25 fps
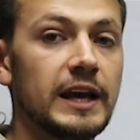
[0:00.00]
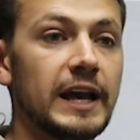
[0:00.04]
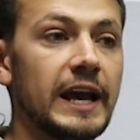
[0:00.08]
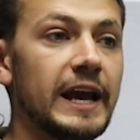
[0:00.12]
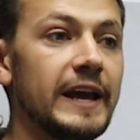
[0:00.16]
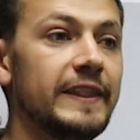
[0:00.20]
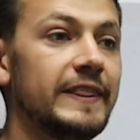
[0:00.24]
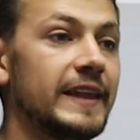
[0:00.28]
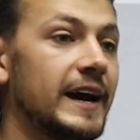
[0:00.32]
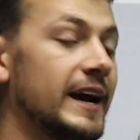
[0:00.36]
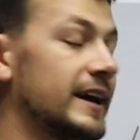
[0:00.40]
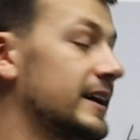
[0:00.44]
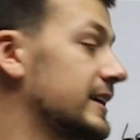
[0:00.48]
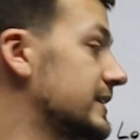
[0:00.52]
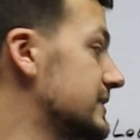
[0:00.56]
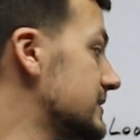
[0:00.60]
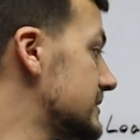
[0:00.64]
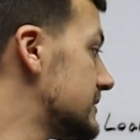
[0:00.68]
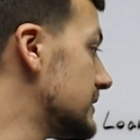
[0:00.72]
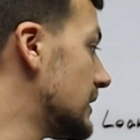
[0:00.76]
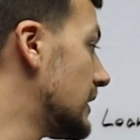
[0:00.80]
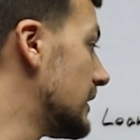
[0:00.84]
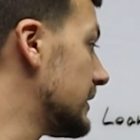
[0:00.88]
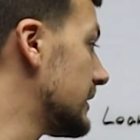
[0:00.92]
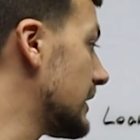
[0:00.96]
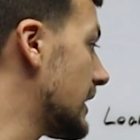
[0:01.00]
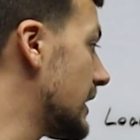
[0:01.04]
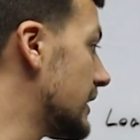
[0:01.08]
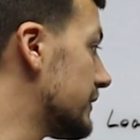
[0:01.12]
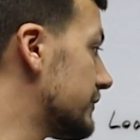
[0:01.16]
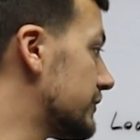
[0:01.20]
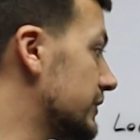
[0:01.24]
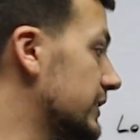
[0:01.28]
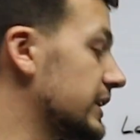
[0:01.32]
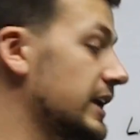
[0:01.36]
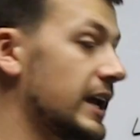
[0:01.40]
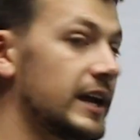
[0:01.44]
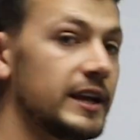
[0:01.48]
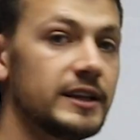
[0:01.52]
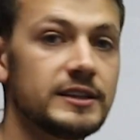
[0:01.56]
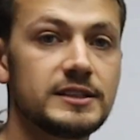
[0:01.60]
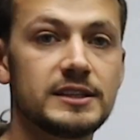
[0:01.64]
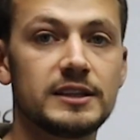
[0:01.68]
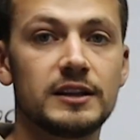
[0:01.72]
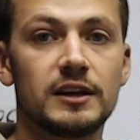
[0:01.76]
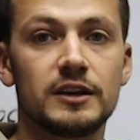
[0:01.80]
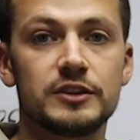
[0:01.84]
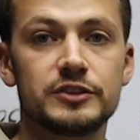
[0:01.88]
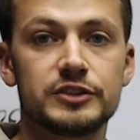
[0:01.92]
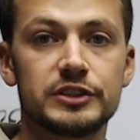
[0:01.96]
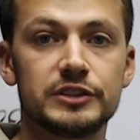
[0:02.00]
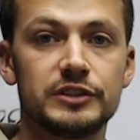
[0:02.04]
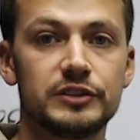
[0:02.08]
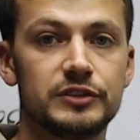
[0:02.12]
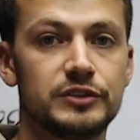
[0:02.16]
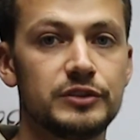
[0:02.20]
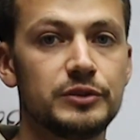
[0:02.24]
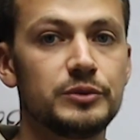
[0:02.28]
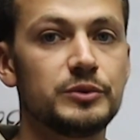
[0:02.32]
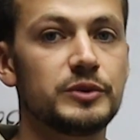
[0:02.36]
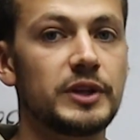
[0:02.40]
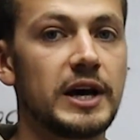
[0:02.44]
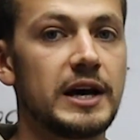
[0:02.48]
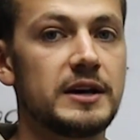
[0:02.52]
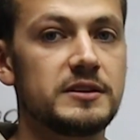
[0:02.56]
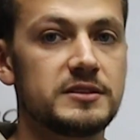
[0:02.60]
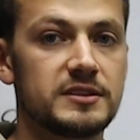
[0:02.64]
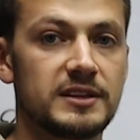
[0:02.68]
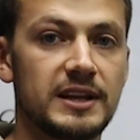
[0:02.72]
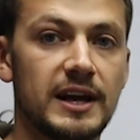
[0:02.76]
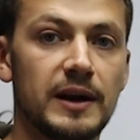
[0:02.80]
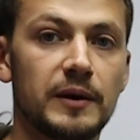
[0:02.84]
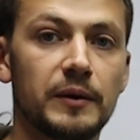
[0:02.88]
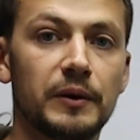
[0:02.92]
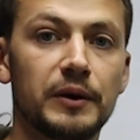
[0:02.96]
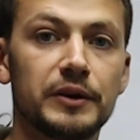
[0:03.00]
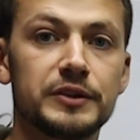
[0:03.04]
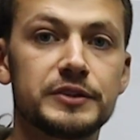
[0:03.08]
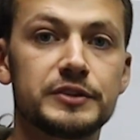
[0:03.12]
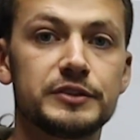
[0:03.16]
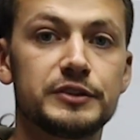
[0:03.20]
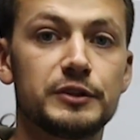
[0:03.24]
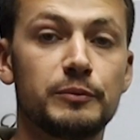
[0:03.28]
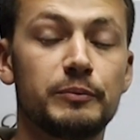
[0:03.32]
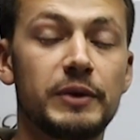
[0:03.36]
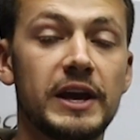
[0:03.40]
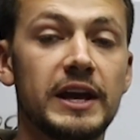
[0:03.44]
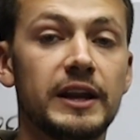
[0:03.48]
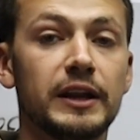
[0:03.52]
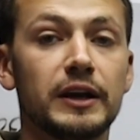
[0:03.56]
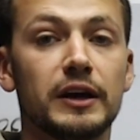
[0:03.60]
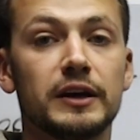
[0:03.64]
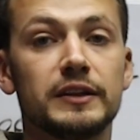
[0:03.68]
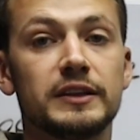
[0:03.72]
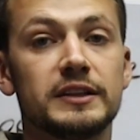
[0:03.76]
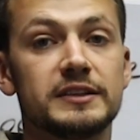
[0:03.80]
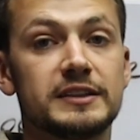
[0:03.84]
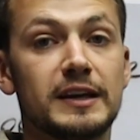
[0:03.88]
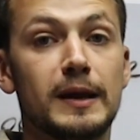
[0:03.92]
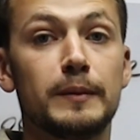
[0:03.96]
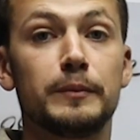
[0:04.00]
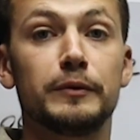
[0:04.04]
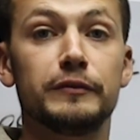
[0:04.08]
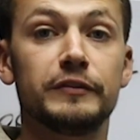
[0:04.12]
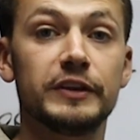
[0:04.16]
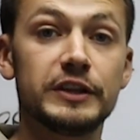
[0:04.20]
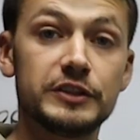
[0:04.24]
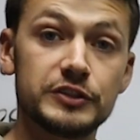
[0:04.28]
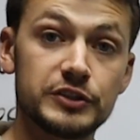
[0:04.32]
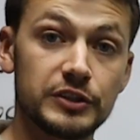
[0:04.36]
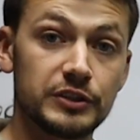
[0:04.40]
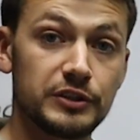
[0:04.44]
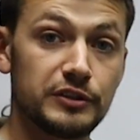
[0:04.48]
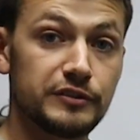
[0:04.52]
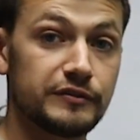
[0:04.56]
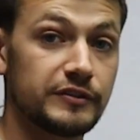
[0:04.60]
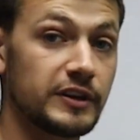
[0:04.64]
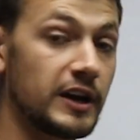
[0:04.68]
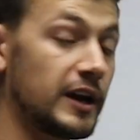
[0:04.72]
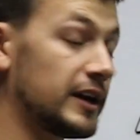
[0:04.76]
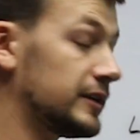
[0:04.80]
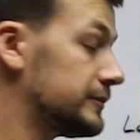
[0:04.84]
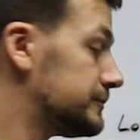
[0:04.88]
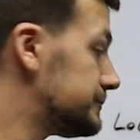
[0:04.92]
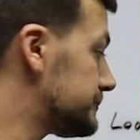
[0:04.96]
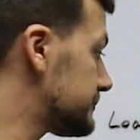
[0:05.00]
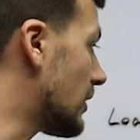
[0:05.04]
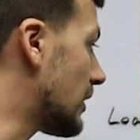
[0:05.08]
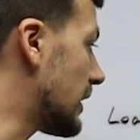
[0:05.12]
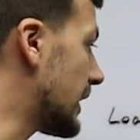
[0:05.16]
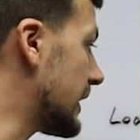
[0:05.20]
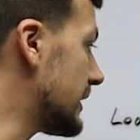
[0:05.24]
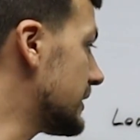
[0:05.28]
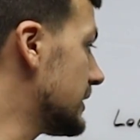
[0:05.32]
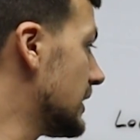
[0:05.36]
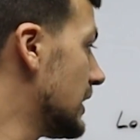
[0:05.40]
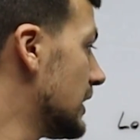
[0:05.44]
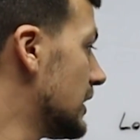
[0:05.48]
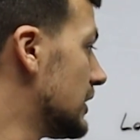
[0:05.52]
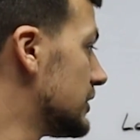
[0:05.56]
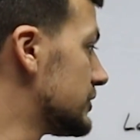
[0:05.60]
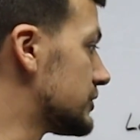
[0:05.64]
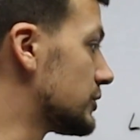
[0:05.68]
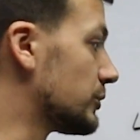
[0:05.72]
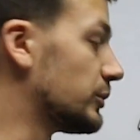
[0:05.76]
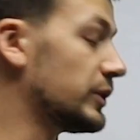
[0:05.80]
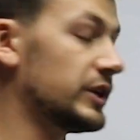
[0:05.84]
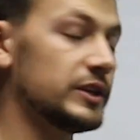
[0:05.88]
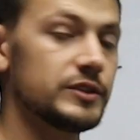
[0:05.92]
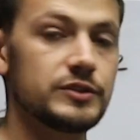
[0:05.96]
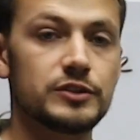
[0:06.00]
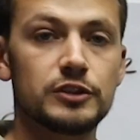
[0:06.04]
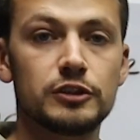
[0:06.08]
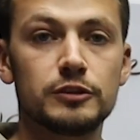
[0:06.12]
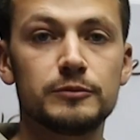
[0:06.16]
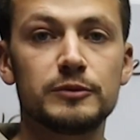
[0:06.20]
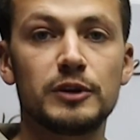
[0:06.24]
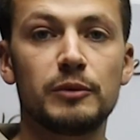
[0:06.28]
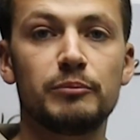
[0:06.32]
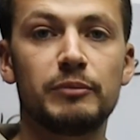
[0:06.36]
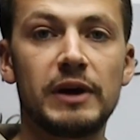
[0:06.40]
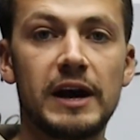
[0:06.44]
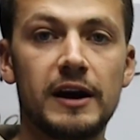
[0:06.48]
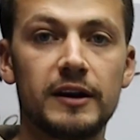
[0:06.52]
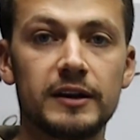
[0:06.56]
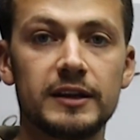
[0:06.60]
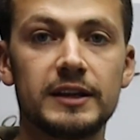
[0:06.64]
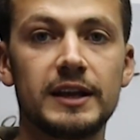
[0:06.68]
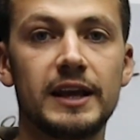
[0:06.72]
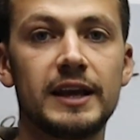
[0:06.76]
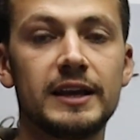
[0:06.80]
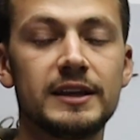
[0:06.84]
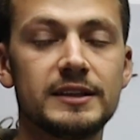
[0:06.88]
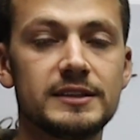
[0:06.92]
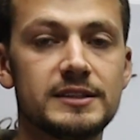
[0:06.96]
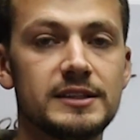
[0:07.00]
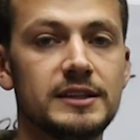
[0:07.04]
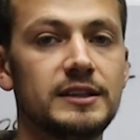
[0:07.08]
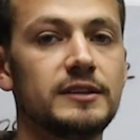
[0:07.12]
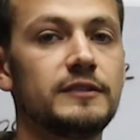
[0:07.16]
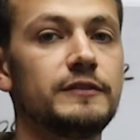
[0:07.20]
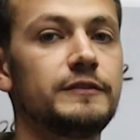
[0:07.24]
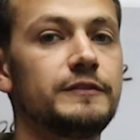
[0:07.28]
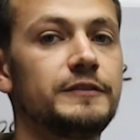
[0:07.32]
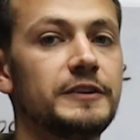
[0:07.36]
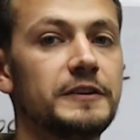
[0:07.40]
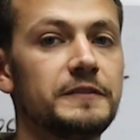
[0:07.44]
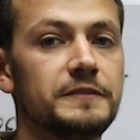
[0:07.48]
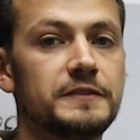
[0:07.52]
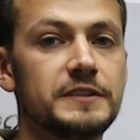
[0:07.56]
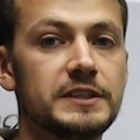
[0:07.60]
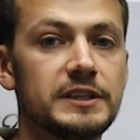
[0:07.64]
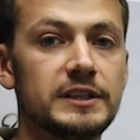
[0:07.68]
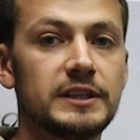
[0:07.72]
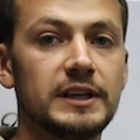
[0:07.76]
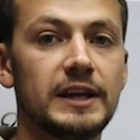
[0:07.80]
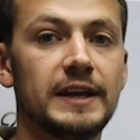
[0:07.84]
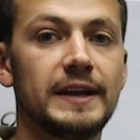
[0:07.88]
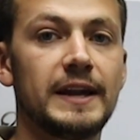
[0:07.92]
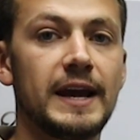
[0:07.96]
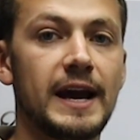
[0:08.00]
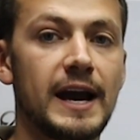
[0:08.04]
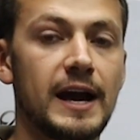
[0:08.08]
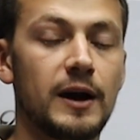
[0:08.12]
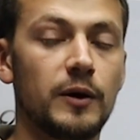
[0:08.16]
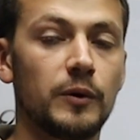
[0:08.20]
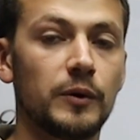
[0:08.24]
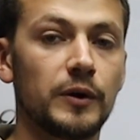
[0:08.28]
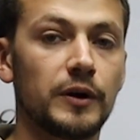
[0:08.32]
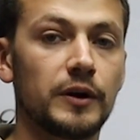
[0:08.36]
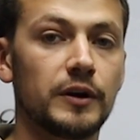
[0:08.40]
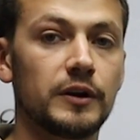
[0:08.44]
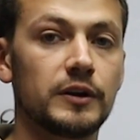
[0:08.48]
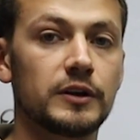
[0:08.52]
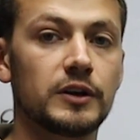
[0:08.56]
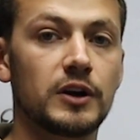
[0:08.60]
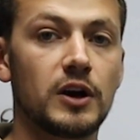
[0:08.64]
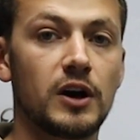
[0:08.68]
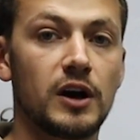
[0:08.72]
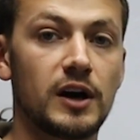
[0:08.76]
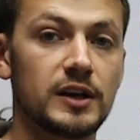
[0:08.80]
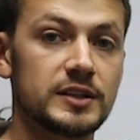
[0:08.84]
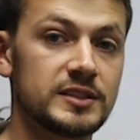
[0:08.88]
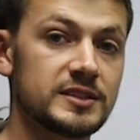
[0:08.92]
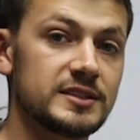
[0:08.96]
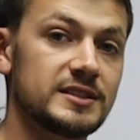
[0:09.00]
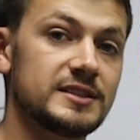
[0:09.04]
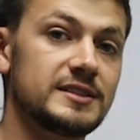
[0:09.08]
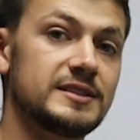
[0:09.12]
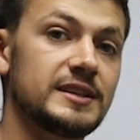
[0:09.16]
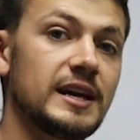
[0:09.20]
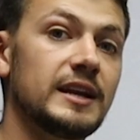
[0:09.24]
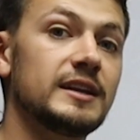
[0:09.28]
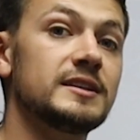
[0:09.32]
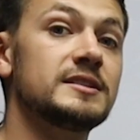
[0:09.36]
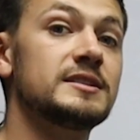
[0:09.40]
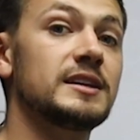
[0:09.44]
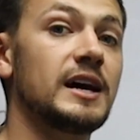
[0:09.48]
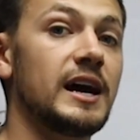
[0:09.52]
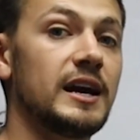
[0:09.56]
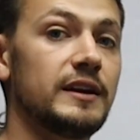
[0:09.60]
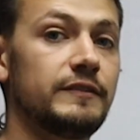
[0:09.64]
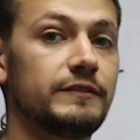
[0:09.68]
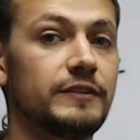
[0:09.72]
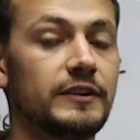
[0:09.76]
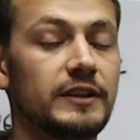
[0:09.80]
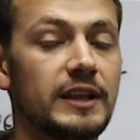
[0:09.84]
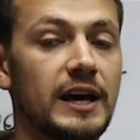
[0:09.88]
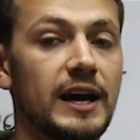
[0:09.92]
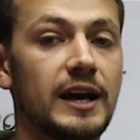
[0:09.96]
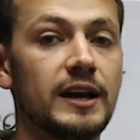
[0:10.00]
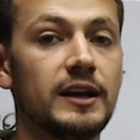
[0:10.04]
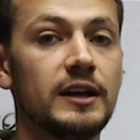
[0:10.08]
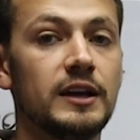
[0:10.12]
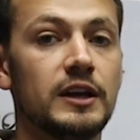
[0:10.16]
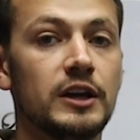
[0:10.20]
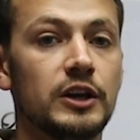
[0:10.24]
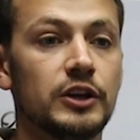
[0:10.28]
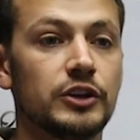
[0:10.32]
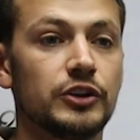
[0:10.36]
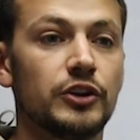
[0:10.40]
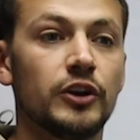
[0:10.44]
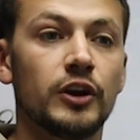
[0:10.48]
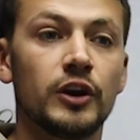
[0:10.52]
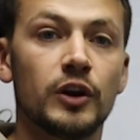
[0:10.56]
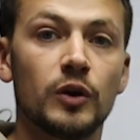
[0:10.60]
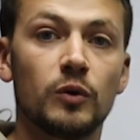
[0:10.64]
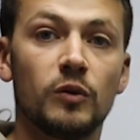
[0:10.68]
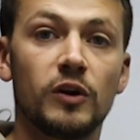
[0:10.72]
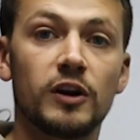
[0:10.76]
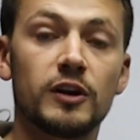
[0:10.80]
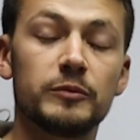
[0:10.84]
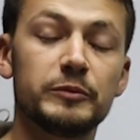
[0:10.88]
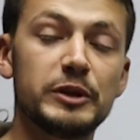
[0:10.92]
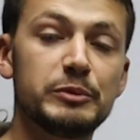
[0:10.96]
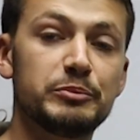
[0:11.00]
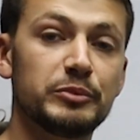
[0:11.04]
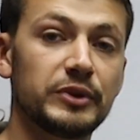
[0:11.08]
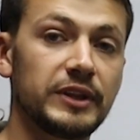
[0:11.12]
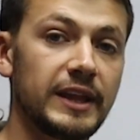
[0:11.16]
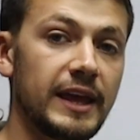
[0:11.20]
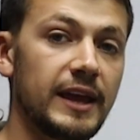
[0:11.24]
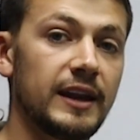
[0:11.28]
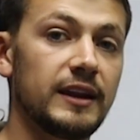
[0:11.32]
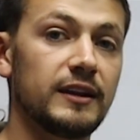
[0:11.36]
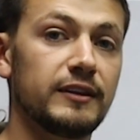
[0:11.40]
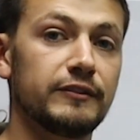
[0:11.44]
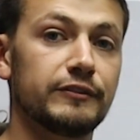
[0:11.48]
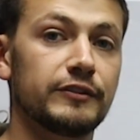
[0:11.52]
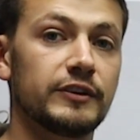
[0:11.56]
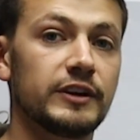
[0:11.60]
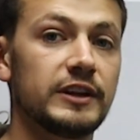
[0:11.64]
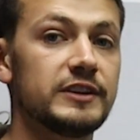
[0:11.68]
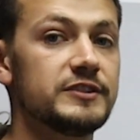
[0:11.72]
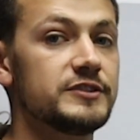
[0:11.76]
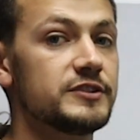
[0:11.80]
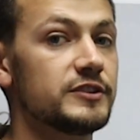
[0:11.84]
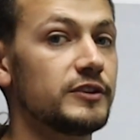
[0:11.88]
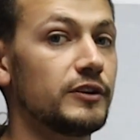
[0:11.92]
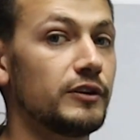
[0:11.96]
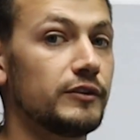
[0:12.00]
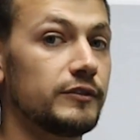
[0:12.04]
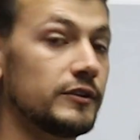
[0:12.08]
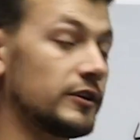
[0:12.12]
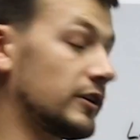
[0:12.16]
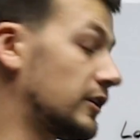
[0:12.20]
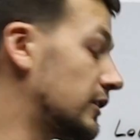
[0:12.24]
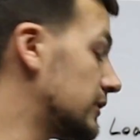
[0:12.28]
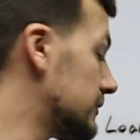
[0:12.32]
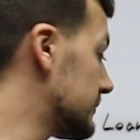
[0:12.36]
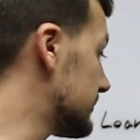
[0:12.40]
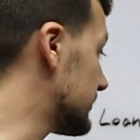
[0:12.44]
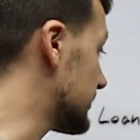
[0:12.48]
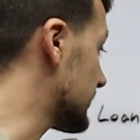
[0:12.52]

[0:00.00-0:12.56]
And that is done every 1,800 to 2,000 hours, depending on the type of engine you've got. All right, so we assumed about an $1,850 an hour cost set aside for that. You're gonna wanna be planning for engine overhaul,